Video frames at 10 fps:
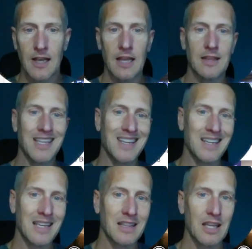And then
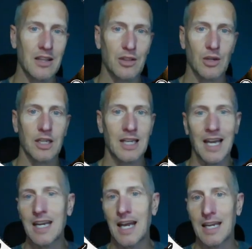in the
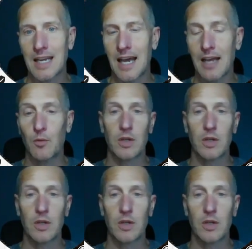thirty-nine ninety-nine,